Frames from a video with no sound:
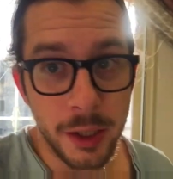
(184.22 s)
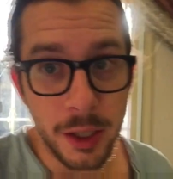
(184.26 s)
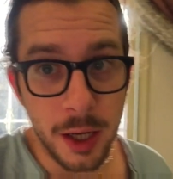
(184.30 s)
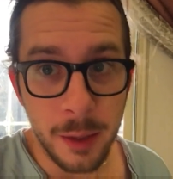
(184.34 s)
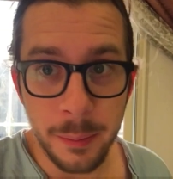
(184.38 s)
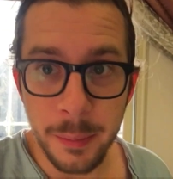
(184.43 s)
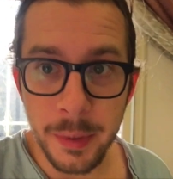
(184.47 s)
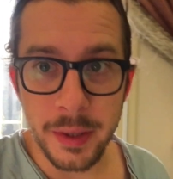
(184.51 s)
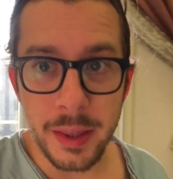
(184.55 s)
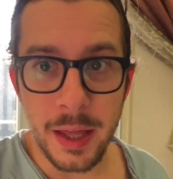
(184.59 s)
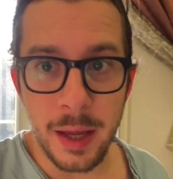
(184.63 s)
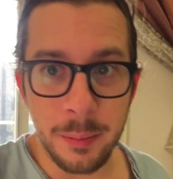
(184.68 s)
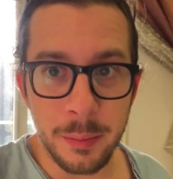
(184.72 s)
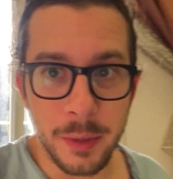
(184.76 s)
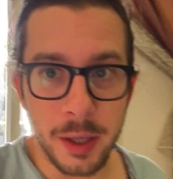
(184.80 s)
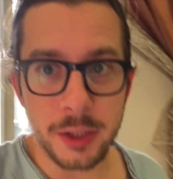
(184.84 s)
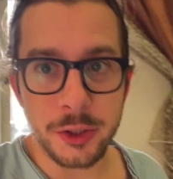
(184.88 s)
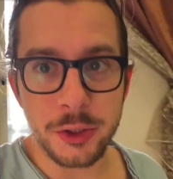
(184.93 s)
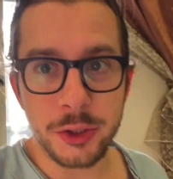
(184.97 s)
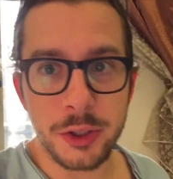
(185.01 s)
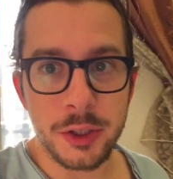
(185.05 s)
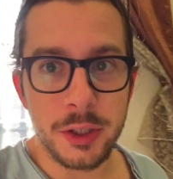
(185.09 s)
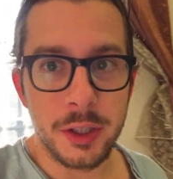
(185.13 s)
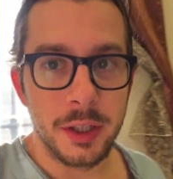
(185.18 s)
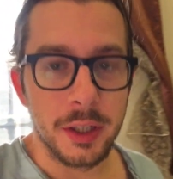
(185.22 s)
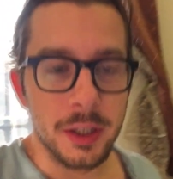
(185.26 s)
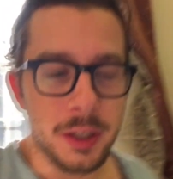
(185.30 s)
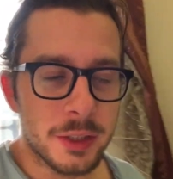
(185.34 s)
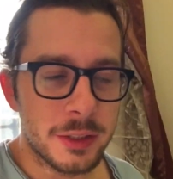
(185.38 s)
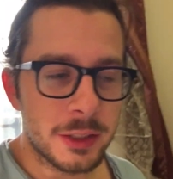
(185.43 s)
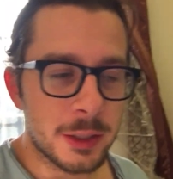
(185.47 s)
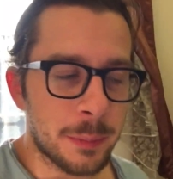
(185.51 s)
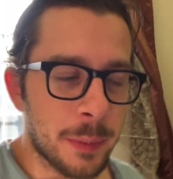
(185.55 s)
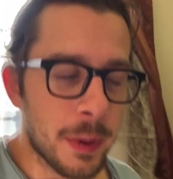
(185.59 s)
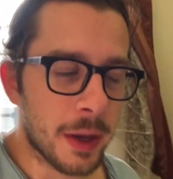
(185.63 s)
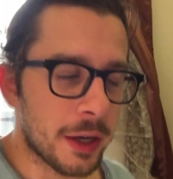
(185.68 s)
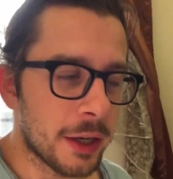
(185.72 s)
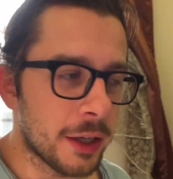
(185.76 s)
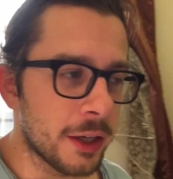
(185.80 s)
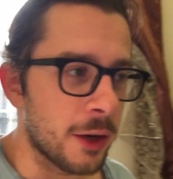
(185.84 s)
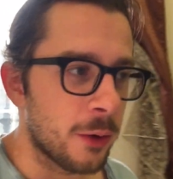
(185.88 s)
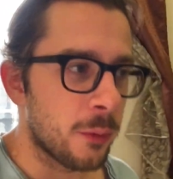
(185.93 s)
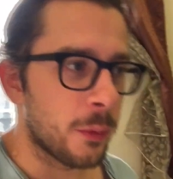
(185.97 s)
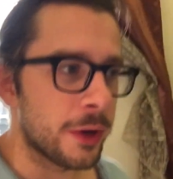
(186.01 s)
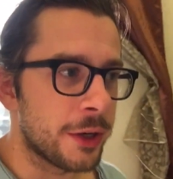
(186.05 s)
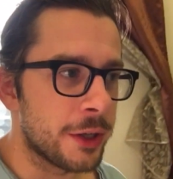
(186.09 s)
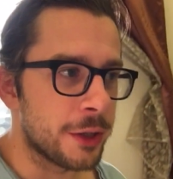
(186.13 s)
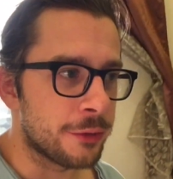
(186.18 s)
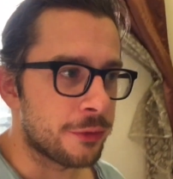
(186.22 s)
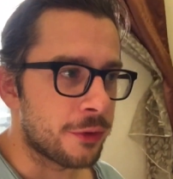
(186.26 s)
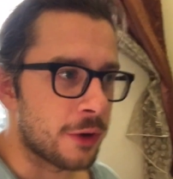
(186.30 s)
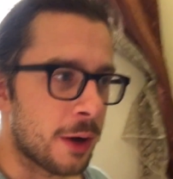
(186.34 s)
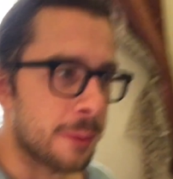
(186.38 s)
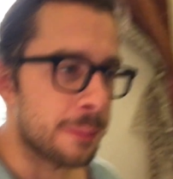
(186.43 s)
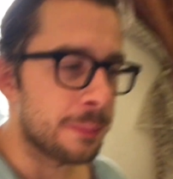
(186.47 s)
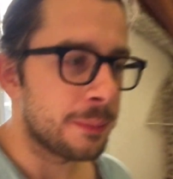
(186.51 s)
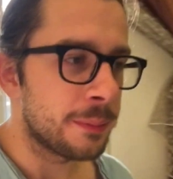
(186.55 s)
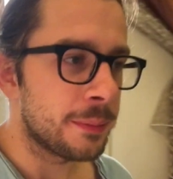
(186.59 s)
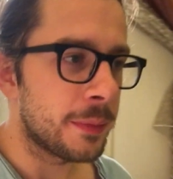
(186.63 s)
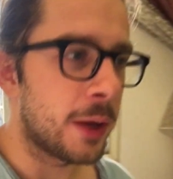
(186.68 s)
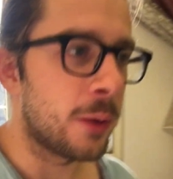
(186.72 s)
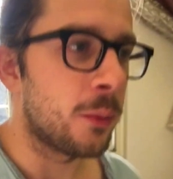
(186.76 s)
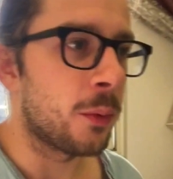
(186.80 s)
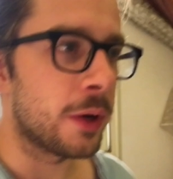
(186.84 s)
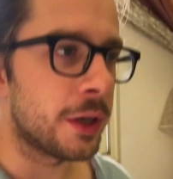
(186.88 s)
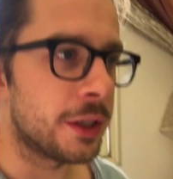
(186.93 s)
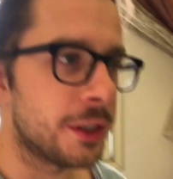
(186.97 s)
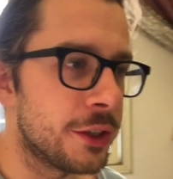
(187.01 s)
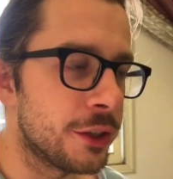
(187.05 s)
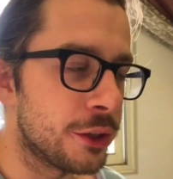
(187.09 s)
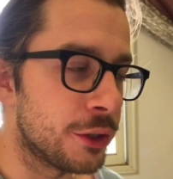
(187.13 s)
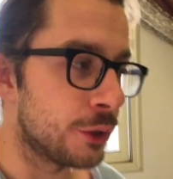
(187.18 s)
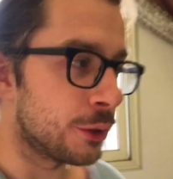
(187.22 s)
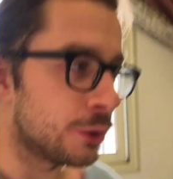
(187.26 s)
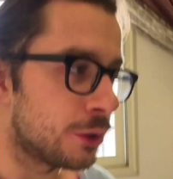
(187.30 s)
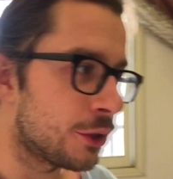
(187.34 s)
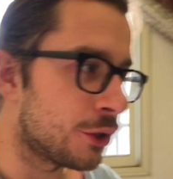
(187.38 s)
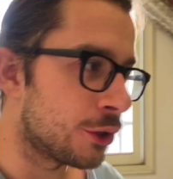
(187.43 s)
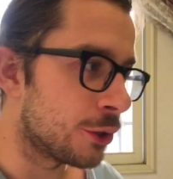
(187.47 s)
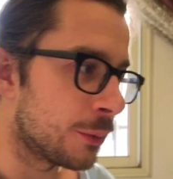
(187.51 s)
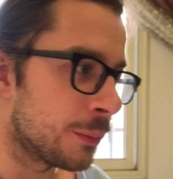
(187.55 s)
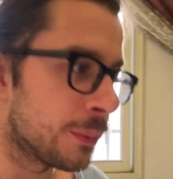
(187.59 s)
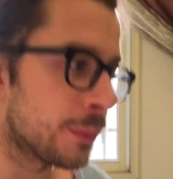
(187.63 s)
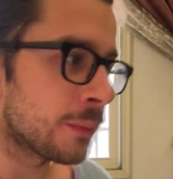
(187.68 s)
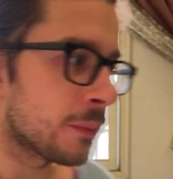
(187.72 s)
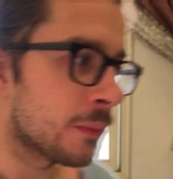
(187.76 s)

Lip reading: not be that much depending on where you're from and what you're used to.